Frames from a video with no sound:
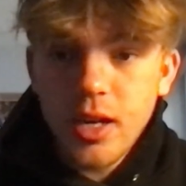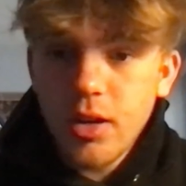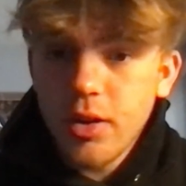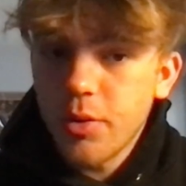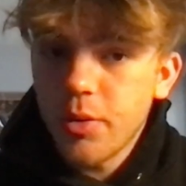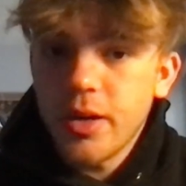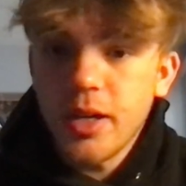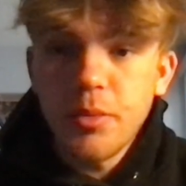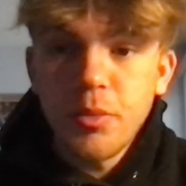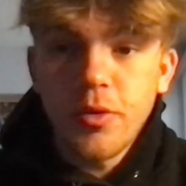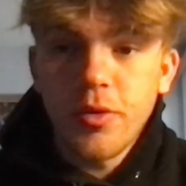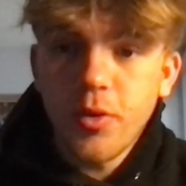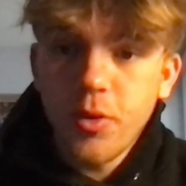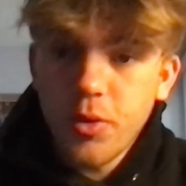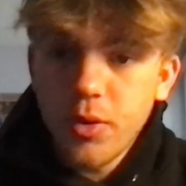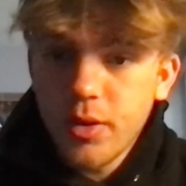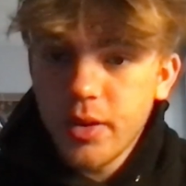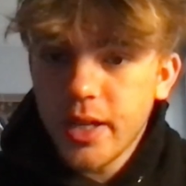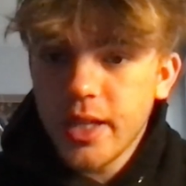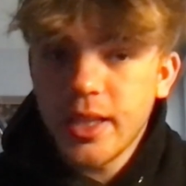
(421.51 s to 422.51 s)
Are you ready to move
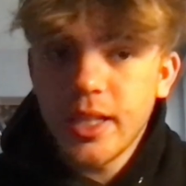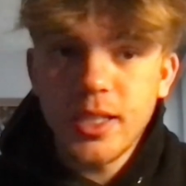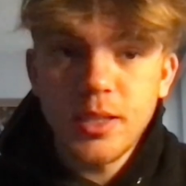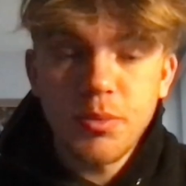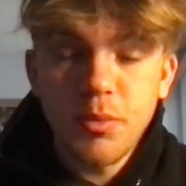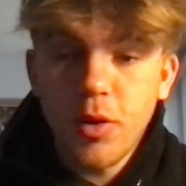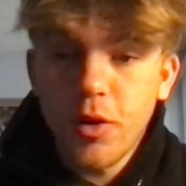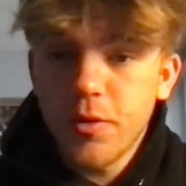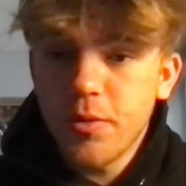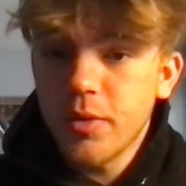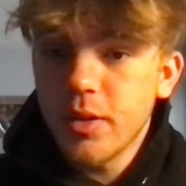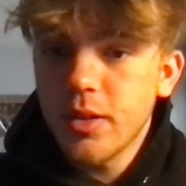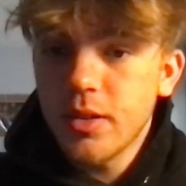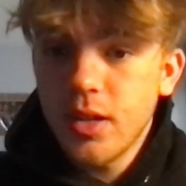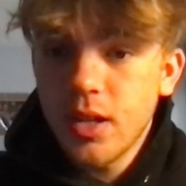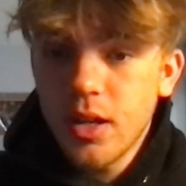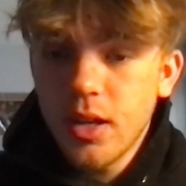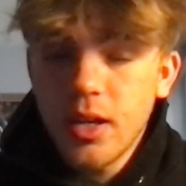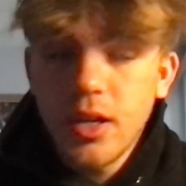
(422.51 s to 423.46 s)
forward to get things moving?